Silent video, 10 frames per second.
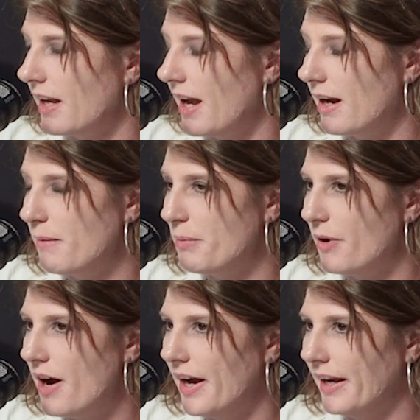
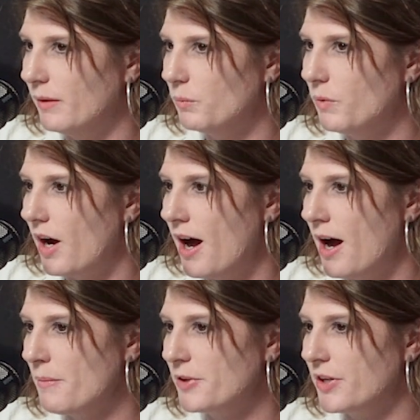applying,
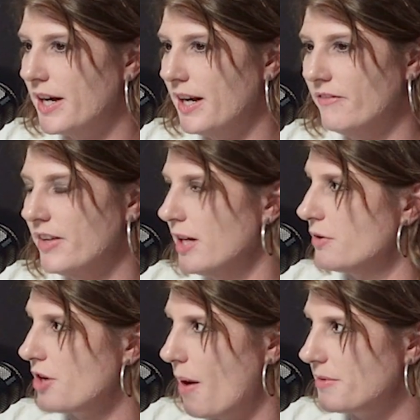creating
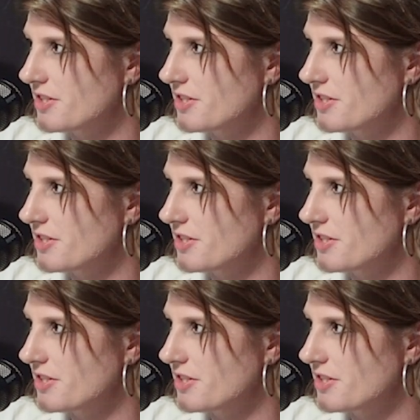video job